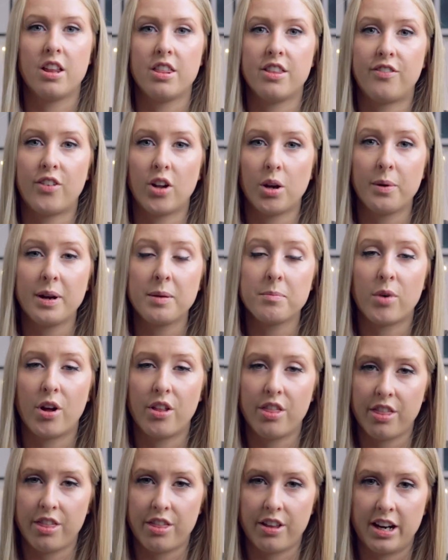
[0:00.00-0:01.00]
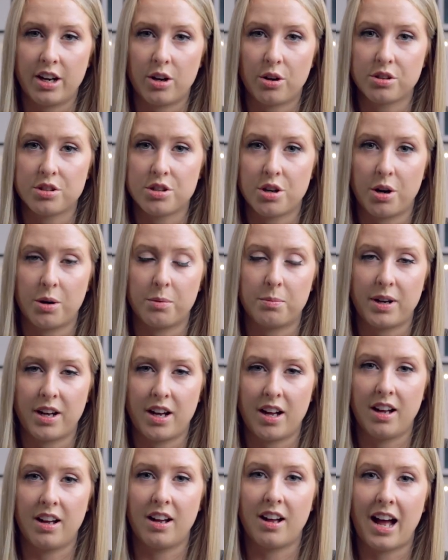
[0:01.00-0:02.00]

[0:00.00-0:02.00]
The following month, in October,